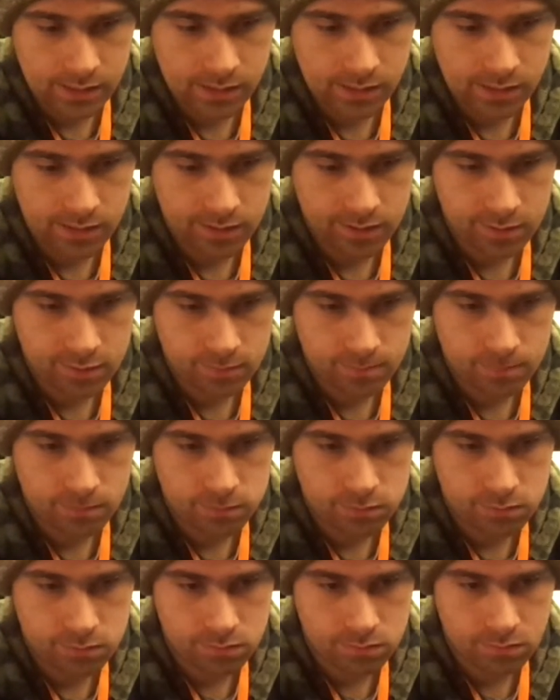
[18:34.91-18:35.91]
that's
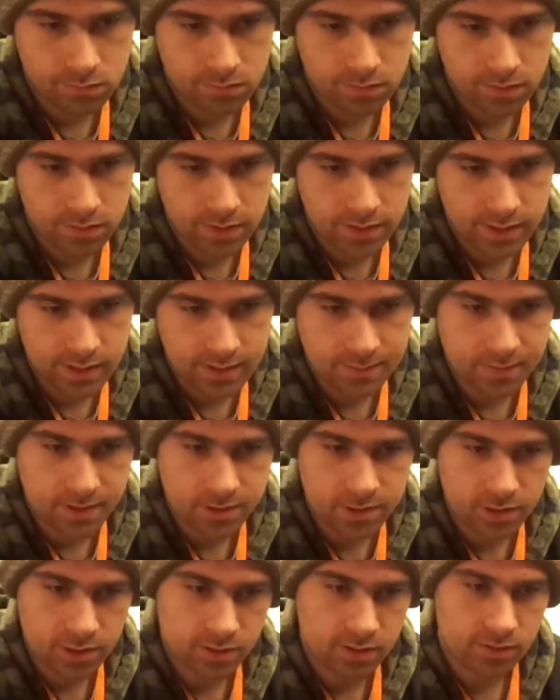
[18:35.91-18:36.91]
pretty much
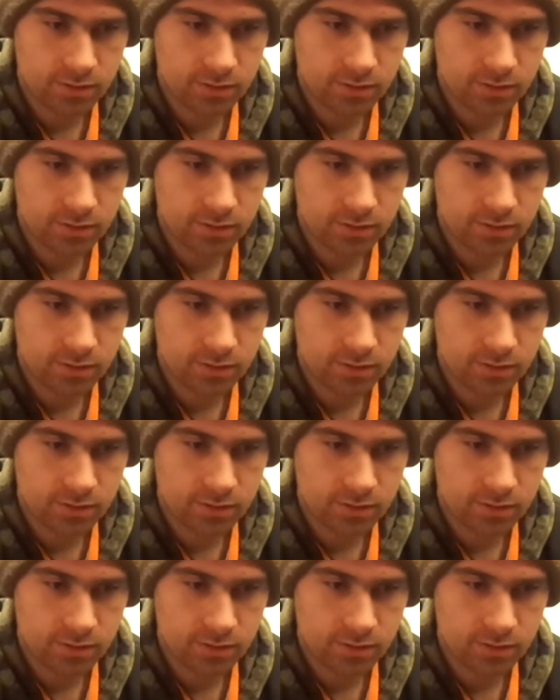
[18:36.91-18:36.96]
it.